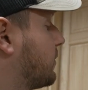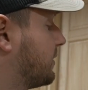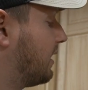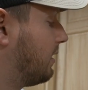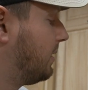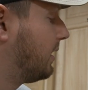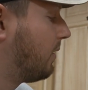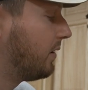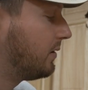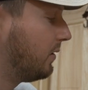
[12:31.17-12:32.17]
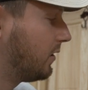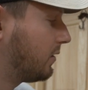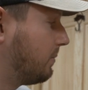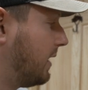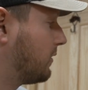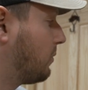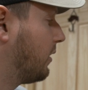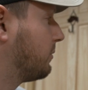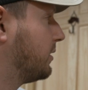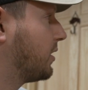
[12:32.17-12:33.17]
was going to be going to this Maine
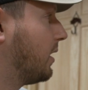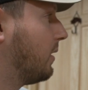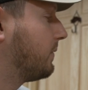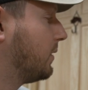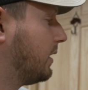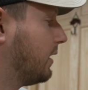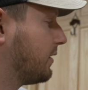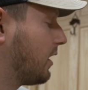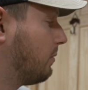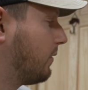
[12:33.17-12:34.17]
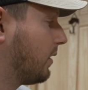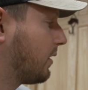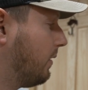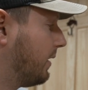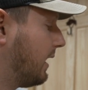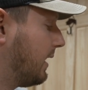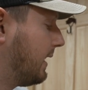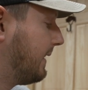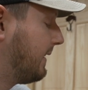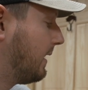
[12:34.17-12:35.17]
Sportsman Show a few years ago before COVID
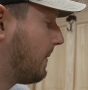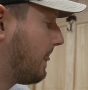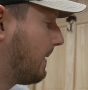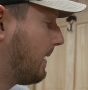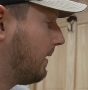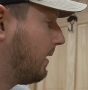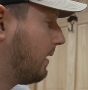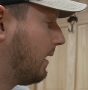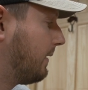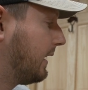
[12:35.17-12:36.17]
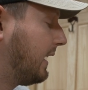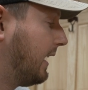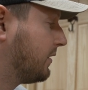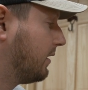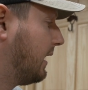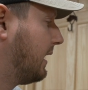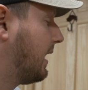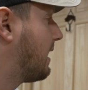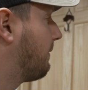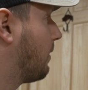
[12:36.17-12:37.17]
hit, and then they canceled it, and
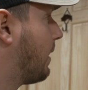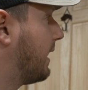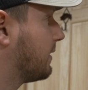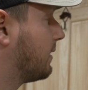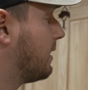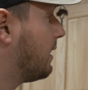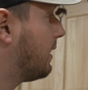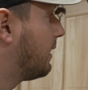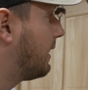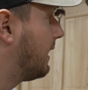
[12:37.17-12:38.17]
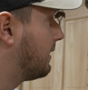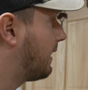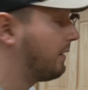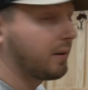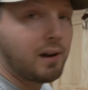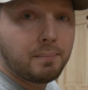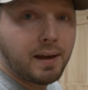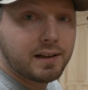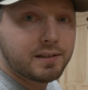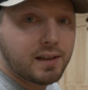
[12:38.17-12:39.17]
I never went, and I haven't gone
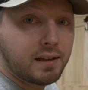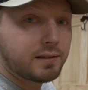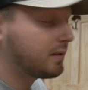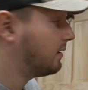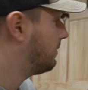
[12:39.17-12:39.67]
back since.